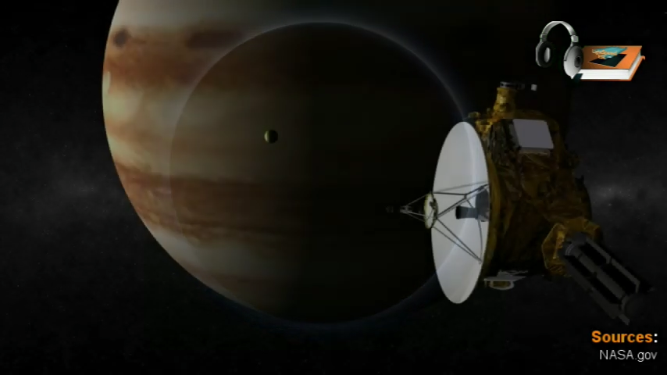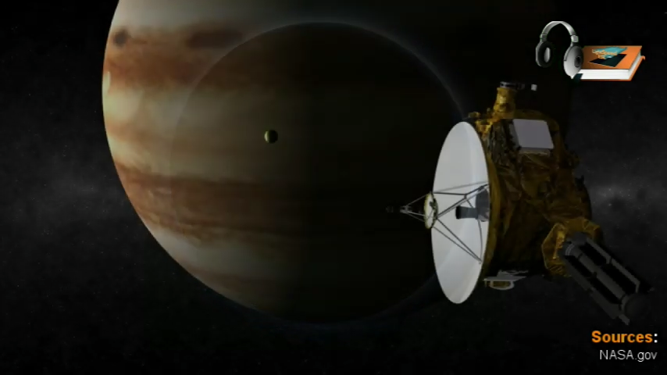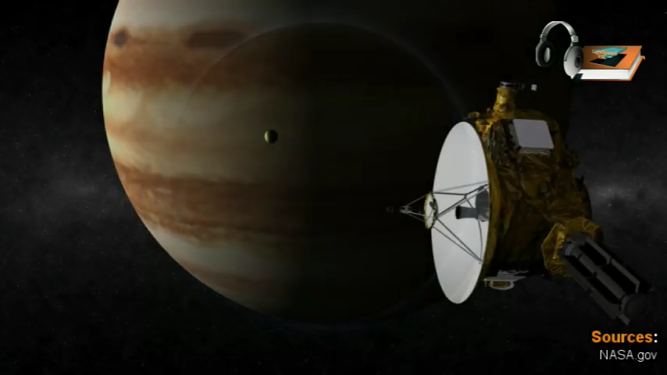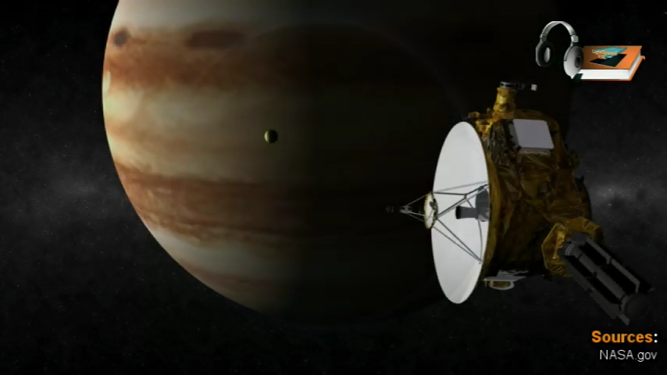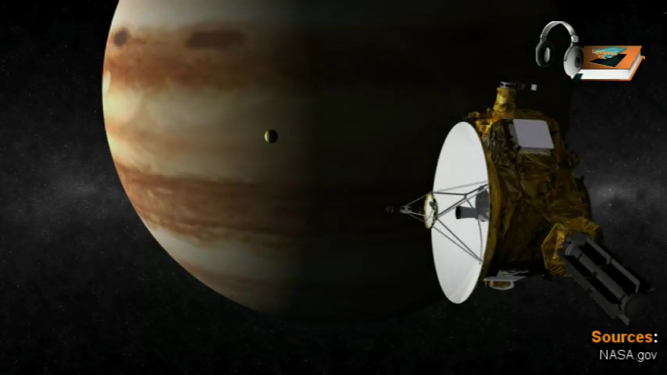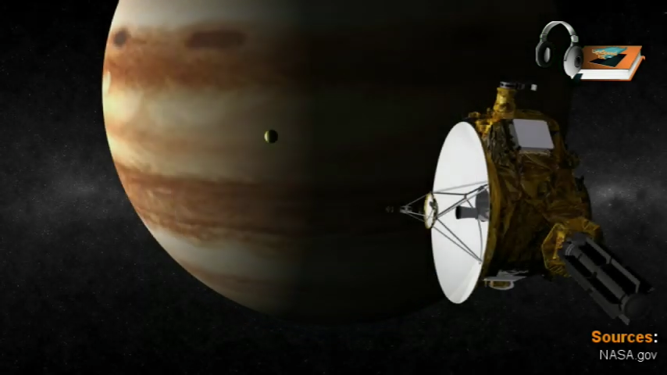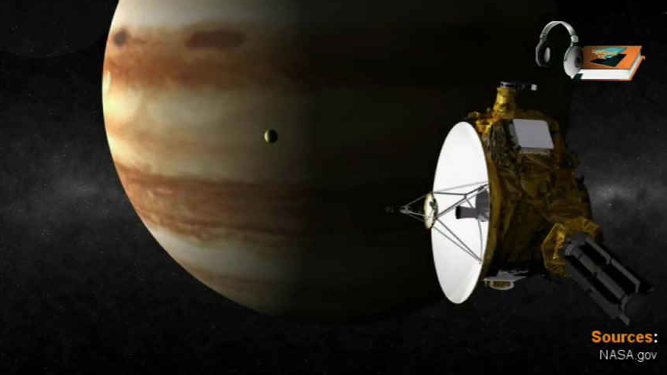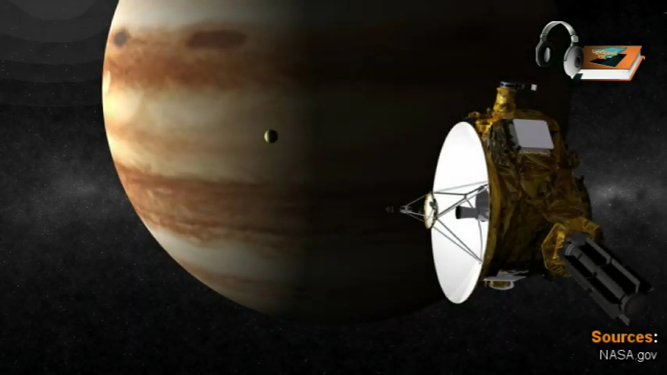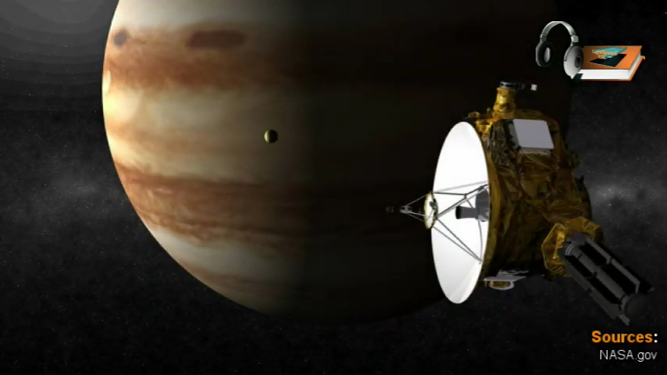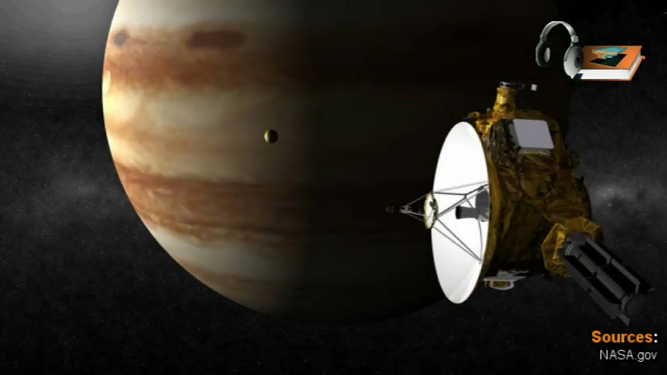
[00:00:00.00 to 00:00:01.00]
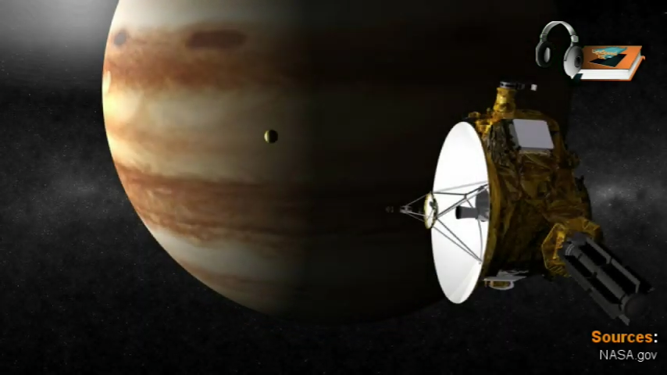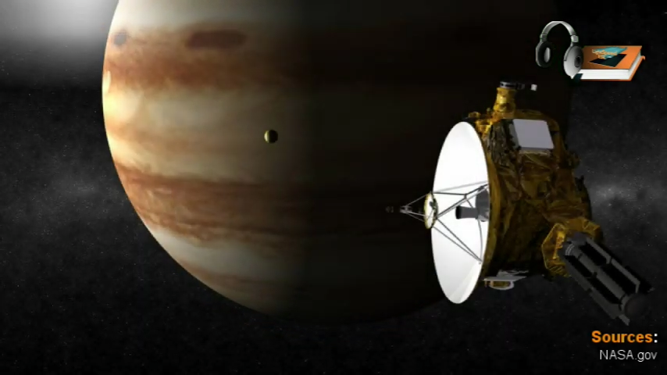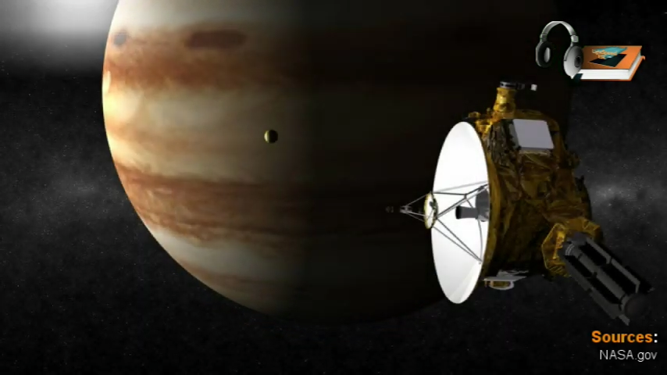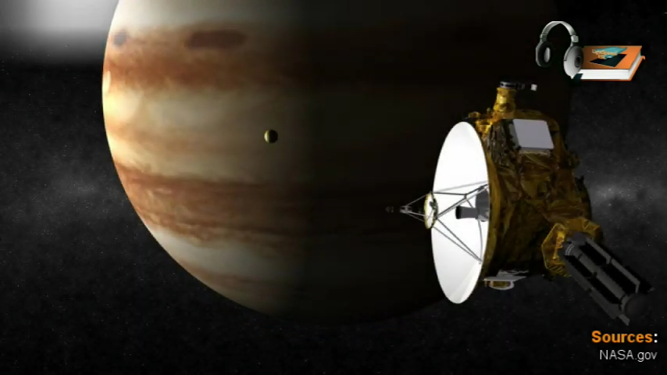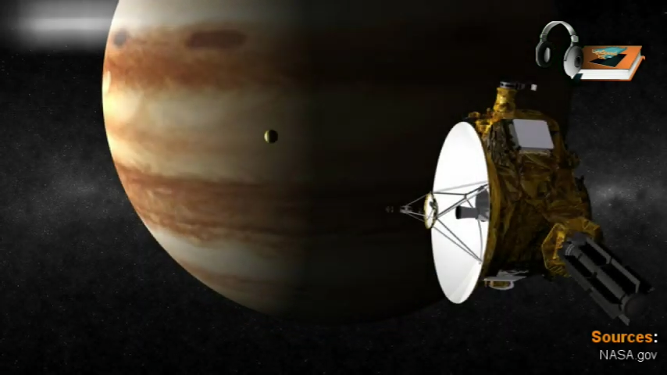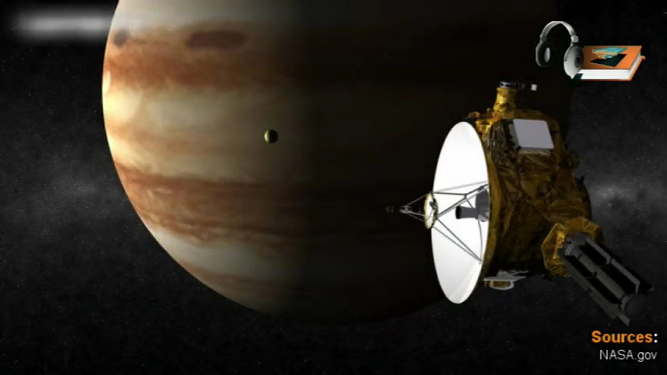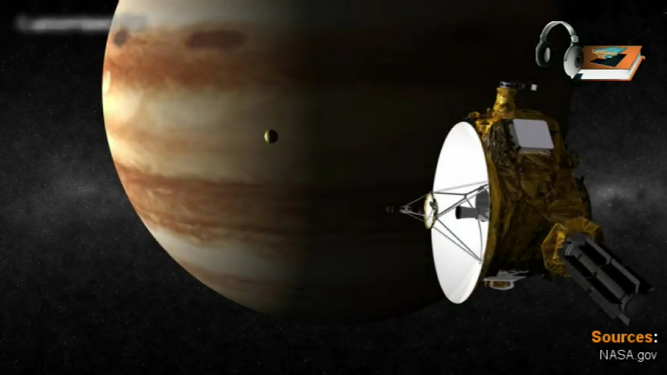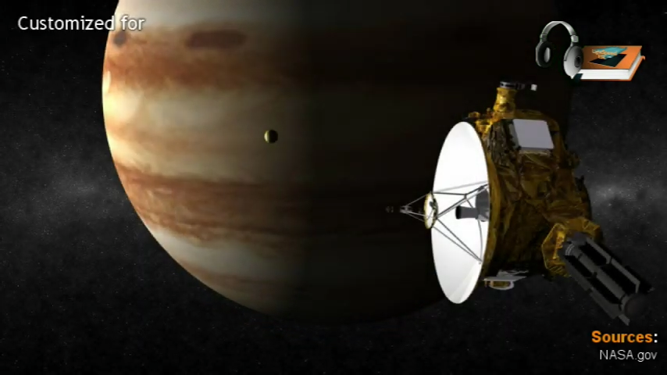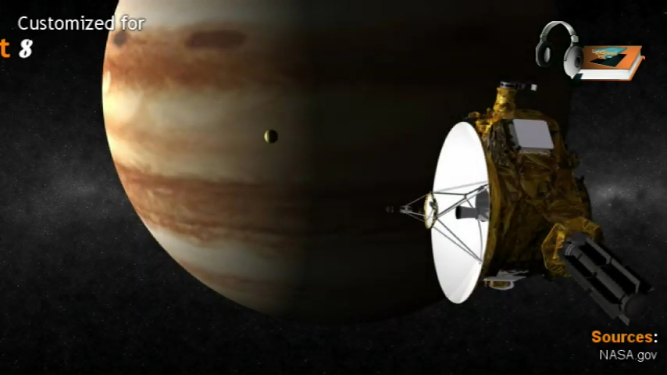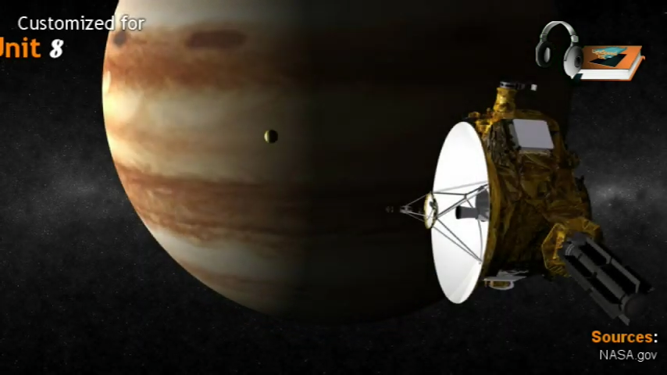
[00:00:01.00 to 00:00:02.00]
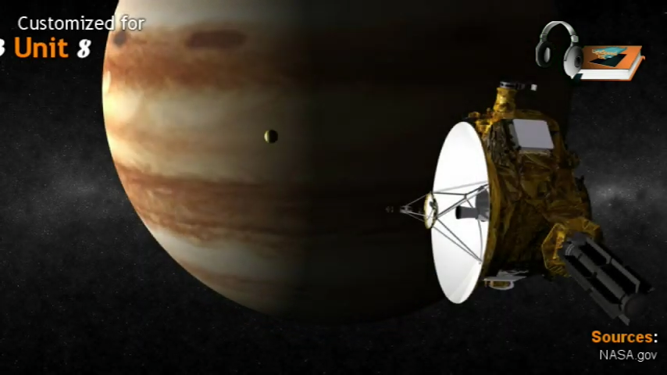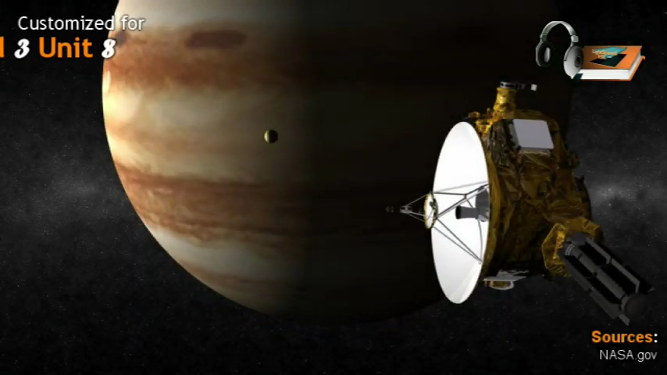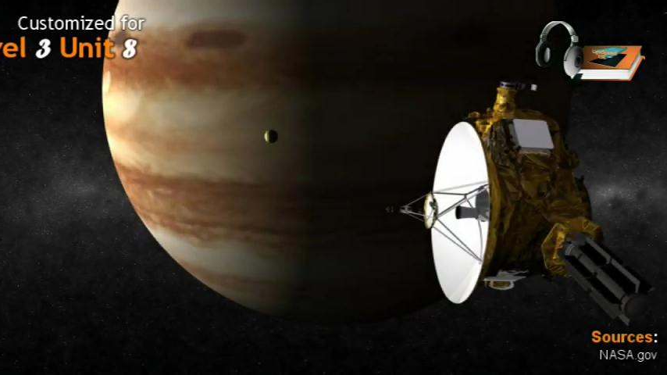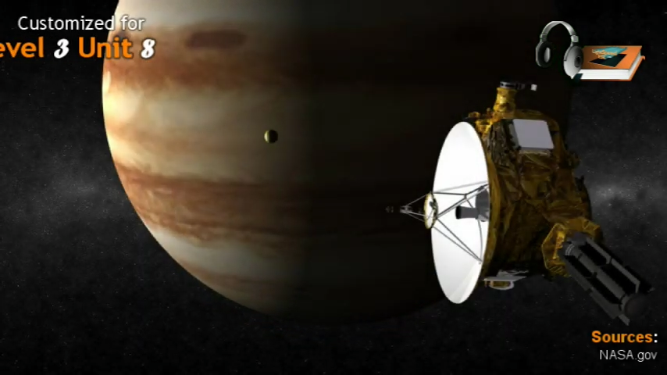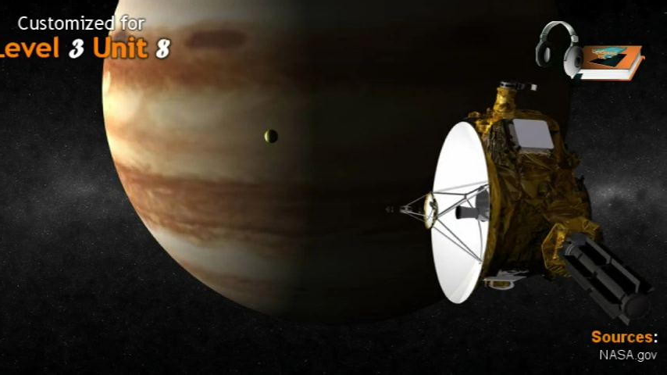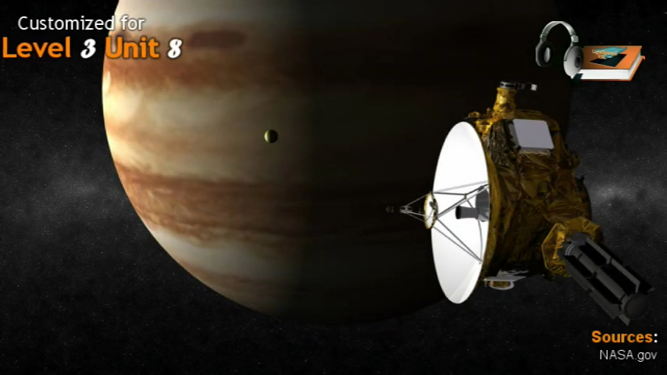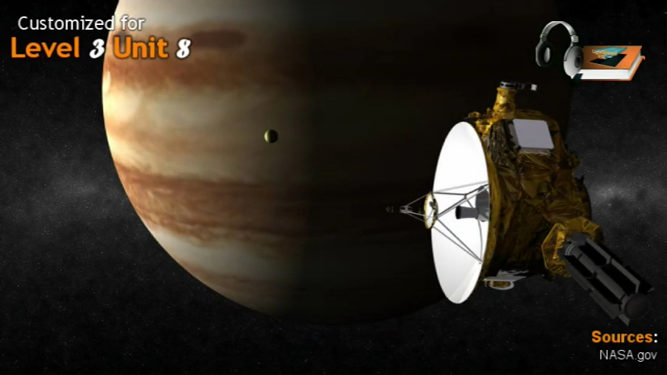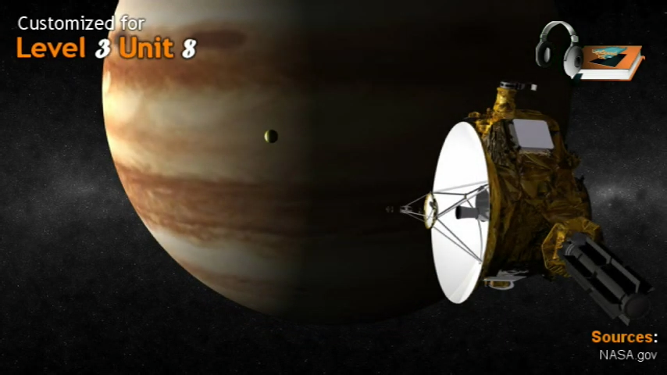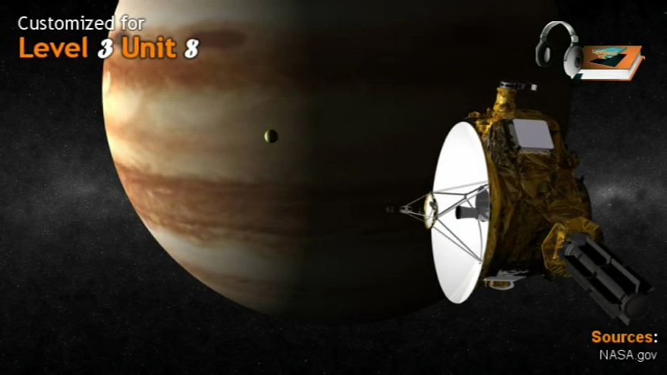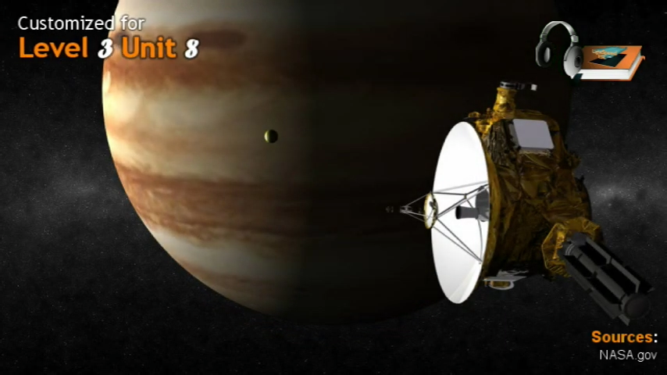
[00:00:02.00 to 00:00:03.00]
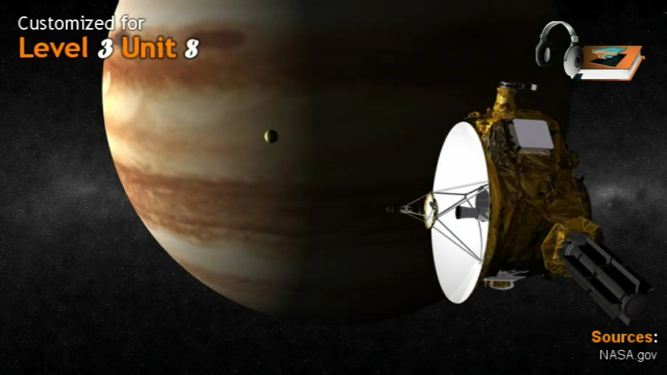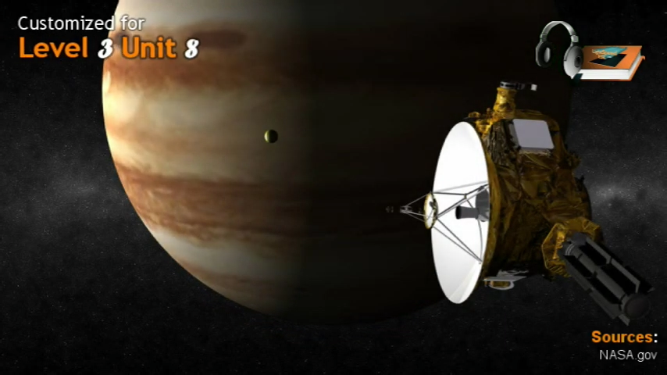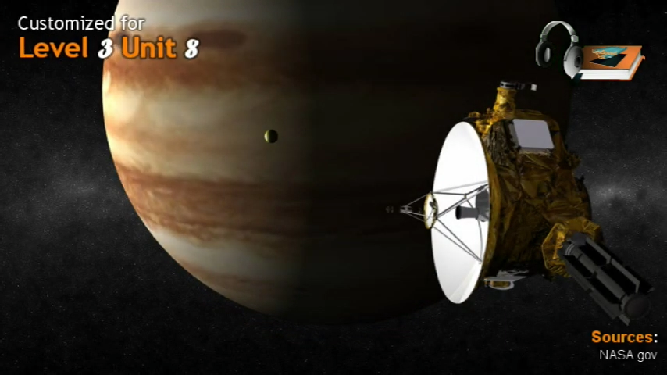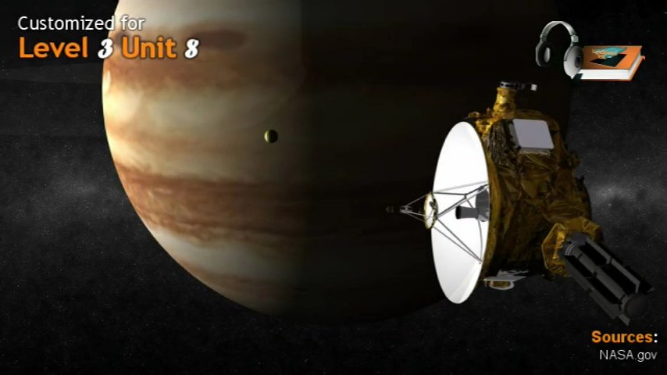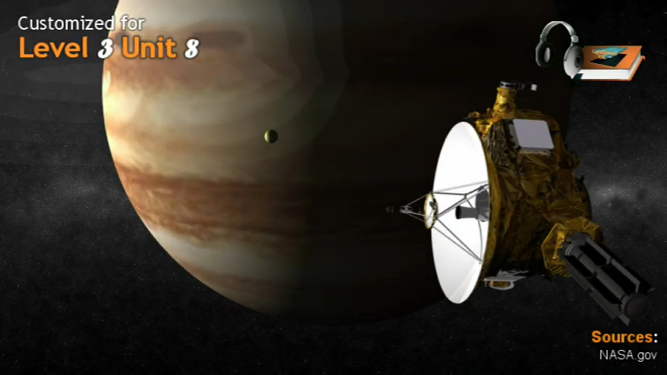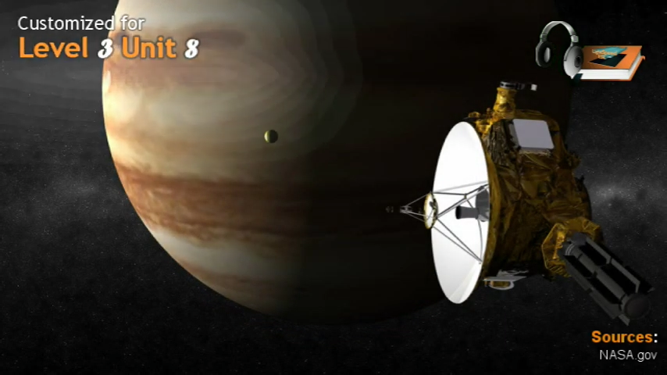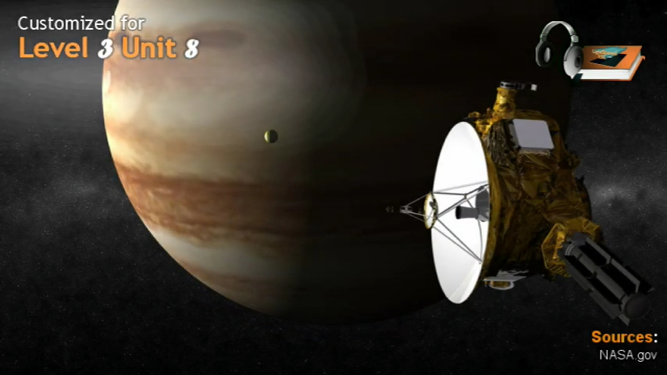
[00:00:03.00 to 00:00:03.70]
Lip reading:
(no speaker visible)